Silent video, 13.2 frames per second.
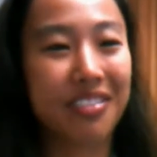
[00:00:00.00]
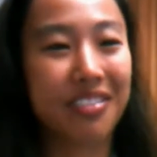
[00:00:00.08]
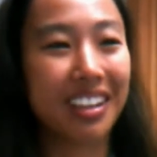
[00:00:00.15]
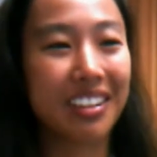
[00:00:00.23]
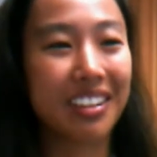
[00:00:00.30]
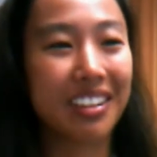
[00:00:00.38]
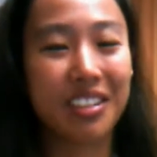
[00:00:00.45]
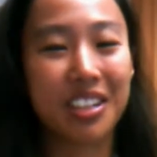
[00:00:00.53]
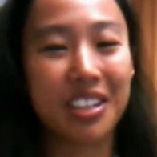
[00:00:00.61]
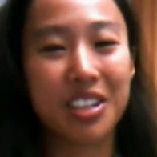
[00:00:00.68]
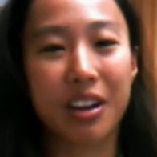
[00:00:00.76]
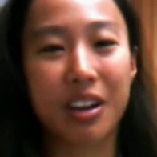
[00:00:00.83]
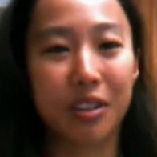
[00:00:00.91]
we
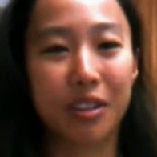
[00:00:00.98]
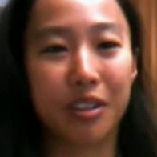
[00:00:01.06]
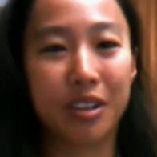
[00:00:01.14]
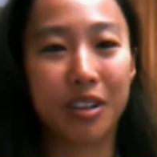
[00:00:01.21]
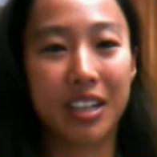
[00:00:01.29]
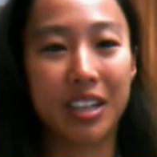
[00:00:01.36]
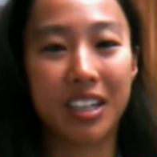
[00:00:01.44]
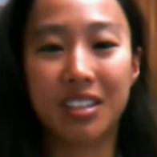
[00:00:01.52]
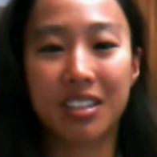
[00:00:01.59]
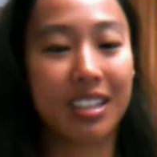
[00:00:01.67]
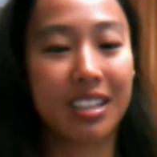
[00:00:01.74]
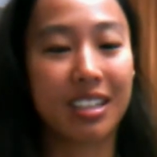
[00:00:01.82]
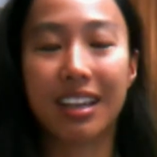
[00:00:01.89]
strive for here is
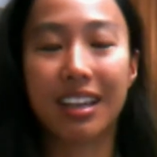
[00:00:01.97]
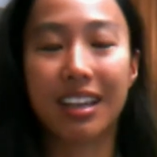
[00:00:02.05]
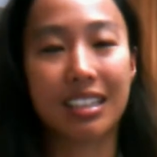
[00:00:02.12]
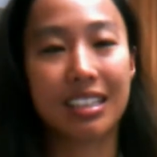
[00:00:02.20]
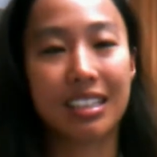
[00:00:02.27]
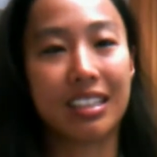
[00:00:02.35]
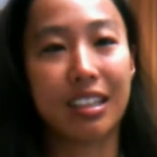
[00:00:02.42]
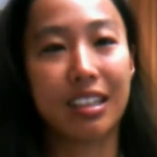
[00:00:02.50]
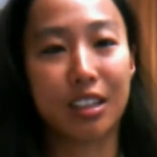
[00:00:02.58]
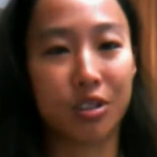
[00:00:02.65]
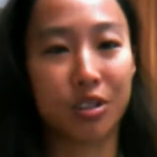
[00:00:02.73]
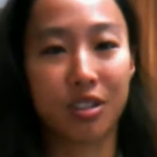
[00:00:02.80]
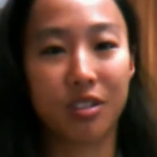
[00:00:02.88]
just excellent customer
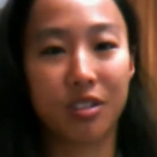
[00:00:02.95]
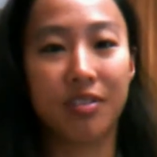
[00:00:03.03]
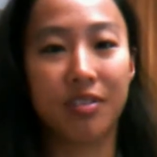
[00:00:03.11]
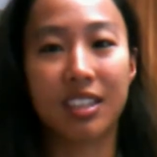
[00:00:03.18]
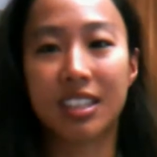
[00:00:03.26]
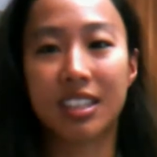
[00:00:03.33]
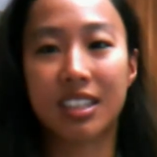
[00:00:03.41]
service,